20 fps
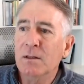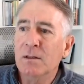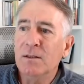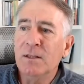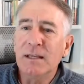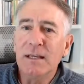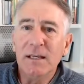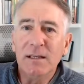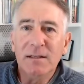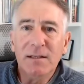
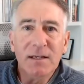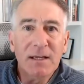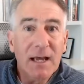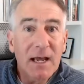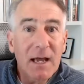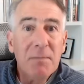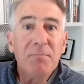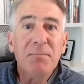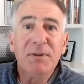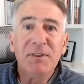the
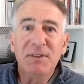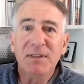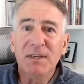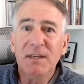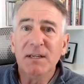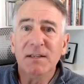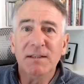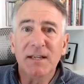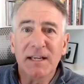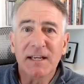
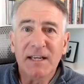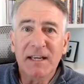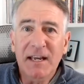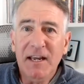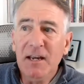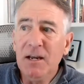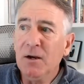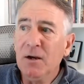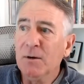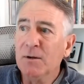empathy and the
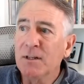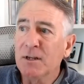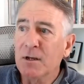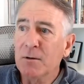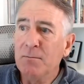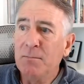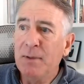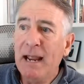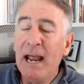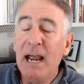care and the
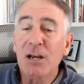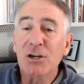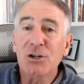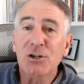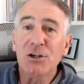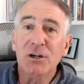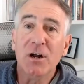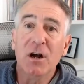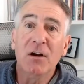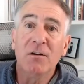
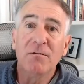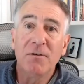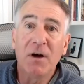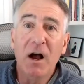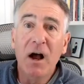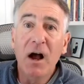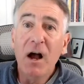compassion of